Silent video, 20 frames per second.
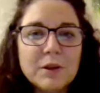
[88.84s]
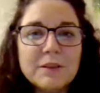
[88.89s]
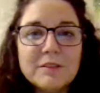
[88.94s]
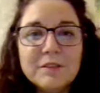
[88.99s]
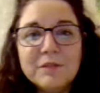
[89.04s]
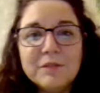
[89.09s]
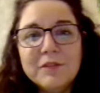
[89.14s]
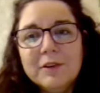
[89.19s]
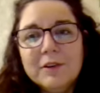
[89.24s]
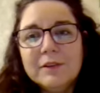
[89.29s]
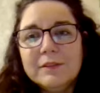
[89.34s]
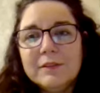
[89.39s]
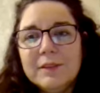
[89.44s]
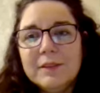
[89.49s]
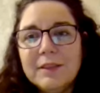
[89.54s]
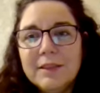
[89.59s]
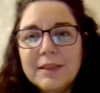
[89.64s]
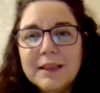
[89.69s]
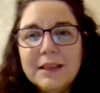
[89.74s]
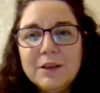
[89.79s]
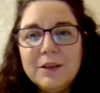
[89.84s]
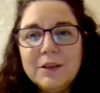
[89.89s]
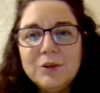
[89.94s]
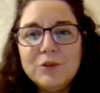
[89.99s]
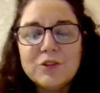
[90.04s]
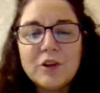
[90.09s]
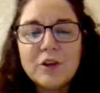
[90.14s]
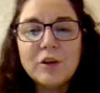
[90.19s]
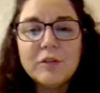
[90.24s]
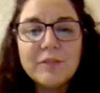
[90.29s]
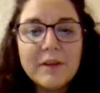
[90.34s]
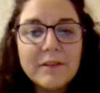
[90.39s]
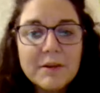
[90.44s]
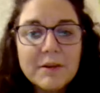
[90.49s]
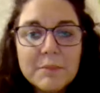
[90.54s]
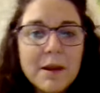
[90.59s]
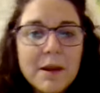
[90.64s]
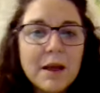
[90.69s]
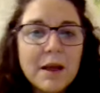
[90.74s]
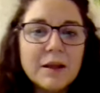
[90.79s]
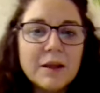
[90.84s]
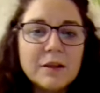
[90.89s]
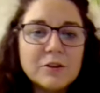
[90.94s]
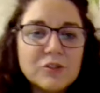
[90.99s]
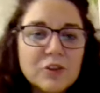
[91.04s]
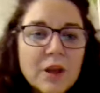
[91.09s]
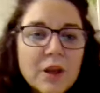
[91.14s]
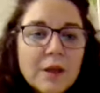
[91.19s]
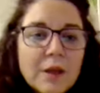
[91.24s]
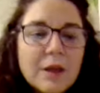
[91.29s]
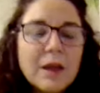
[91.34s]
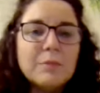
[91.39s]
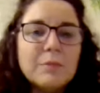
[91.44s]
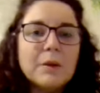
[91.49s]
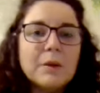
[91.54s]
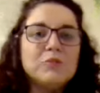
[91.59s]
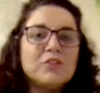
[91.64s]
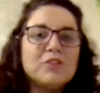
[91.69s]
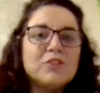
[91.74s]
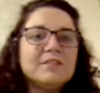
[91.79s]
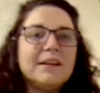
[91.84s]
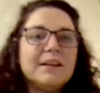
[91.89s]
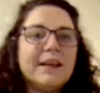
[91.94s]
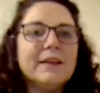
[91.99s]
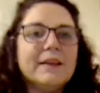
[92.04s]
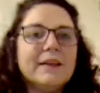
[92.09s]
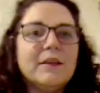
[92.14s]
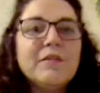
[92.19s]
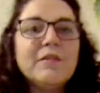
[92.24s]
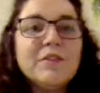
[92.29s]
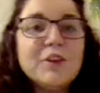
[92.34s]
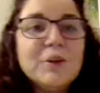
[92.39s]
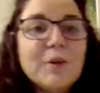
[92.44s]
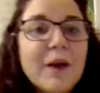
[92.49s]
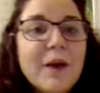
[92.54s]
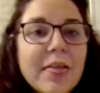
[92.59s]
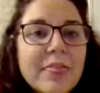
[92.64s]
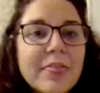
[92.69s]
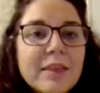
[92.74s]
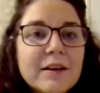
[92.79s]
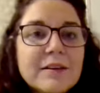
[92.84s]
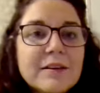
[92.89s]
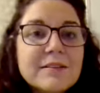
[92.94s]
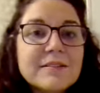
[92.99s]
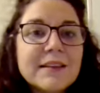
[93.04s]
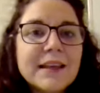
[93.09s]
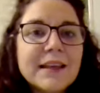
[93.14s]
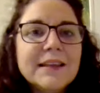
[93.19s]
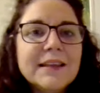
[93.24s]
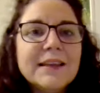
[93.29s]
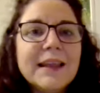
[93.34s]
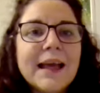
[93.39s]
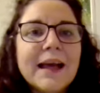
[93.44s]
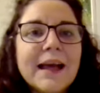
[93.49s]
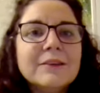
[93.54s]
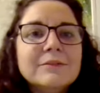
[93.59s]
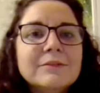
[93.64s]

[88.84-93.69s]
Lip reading: wonderful. Thank you so very much. I'm just letting a few others in now.